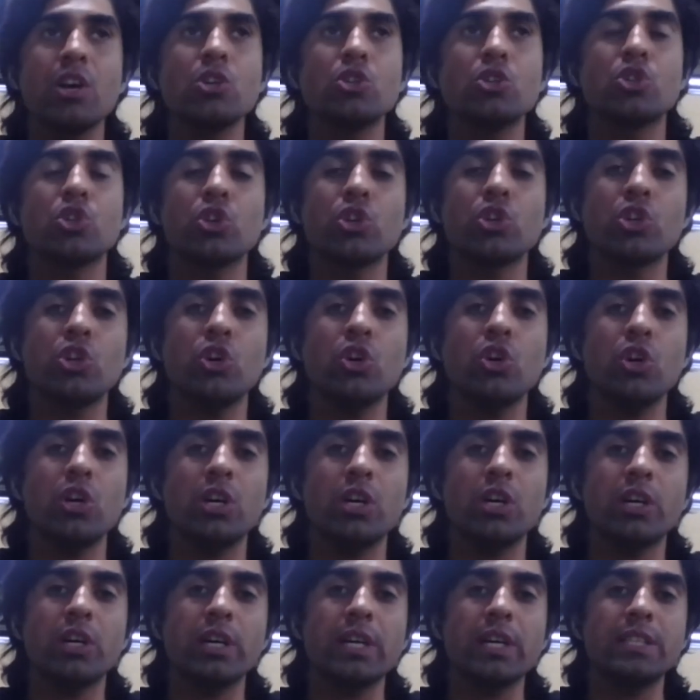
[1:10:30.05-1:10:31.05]
So, you
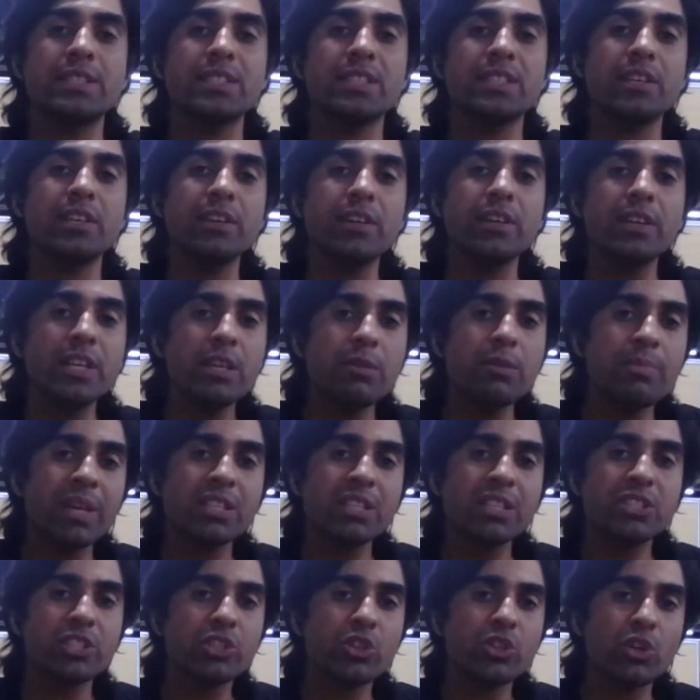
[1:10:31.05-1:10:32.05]
know, it's clearly
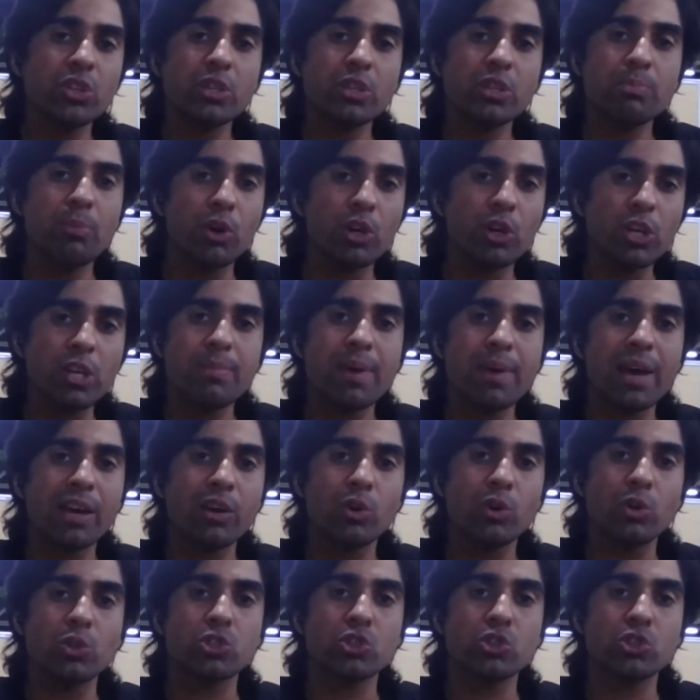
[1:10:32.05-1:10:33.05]
mentioned on the poly
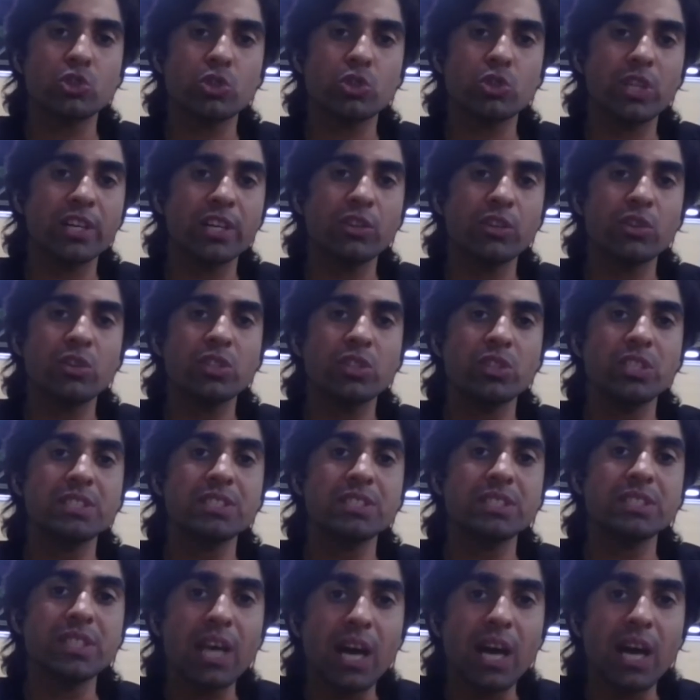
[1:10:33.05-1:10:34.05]
bag also, so that, you know, the
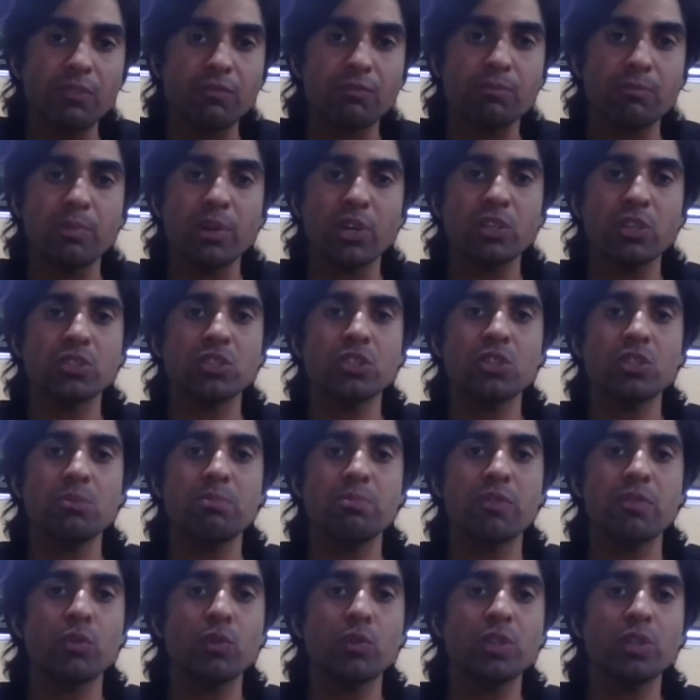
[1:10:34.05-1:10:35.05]
staff, because, you know,
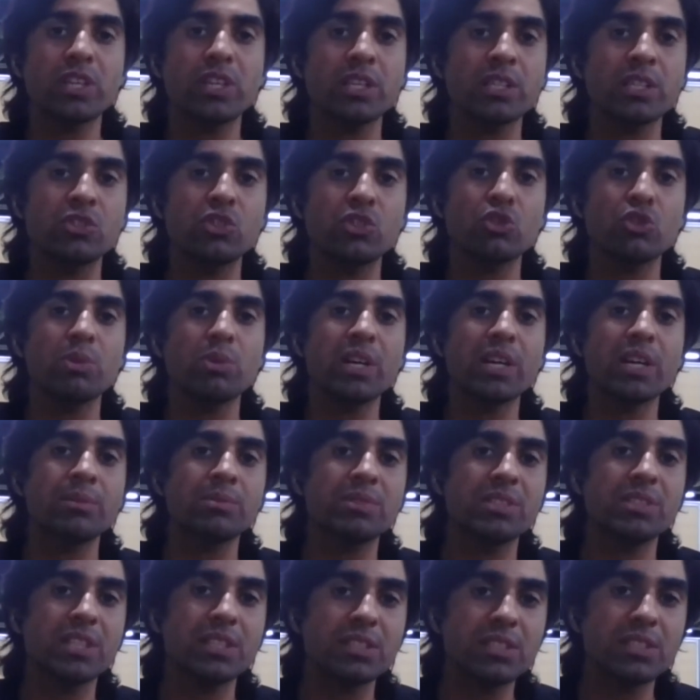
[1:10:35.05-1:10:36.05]
before the consumer
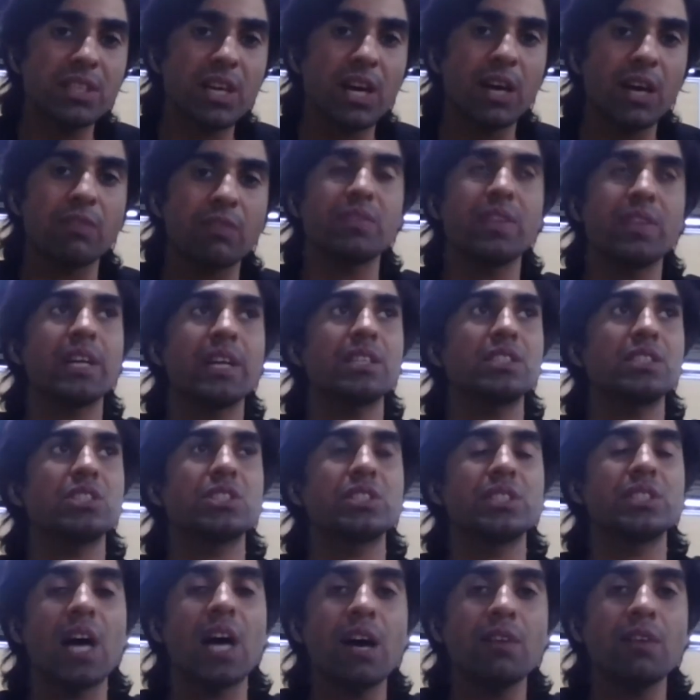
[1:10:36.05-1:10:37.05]
comes the staff, that
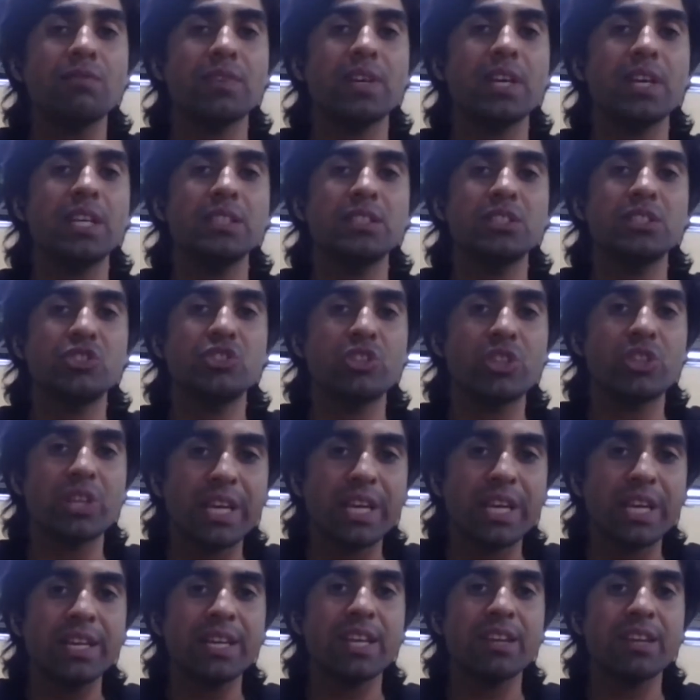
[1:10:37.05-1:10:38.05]
staff is
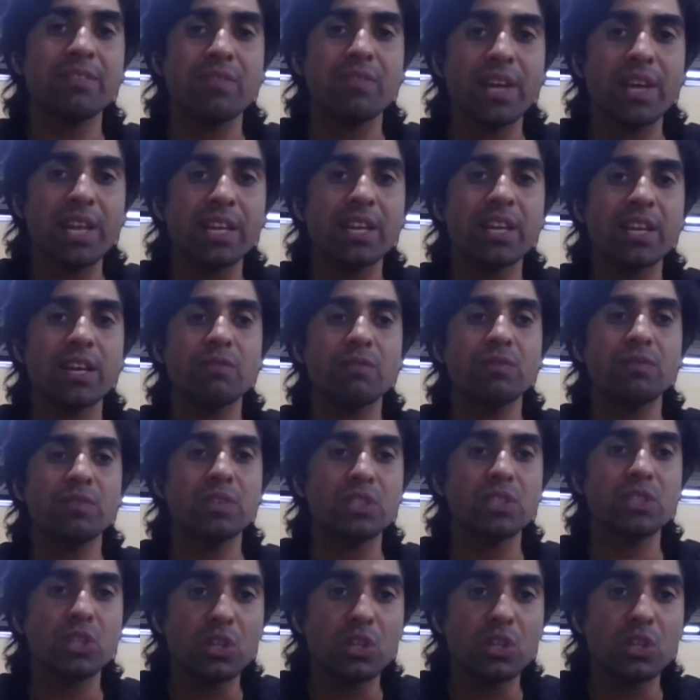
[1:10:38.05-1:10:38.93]
trained and well enough